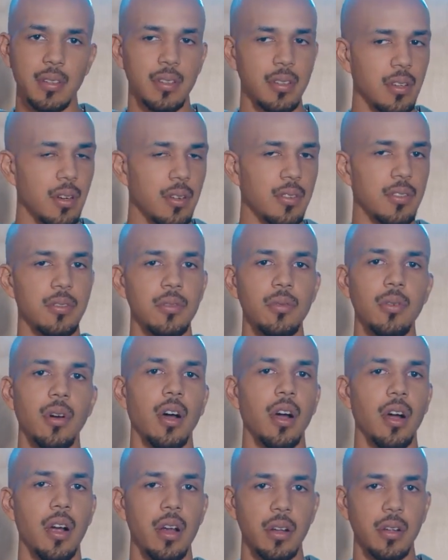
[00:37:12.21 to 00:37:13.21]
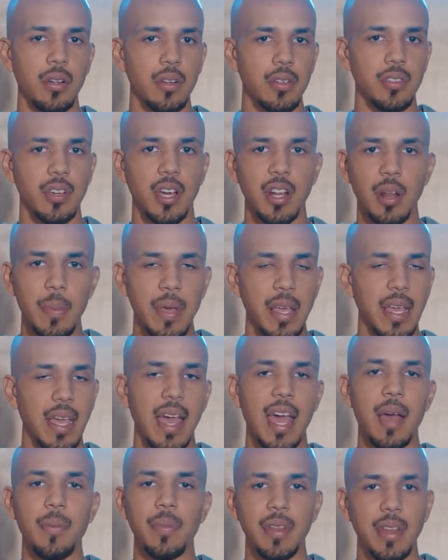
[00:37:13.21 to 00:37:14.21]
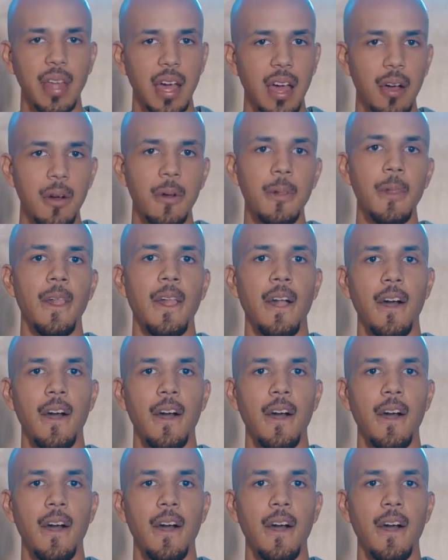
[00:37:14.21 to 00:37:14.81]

to go too hard on trying to make it happen now.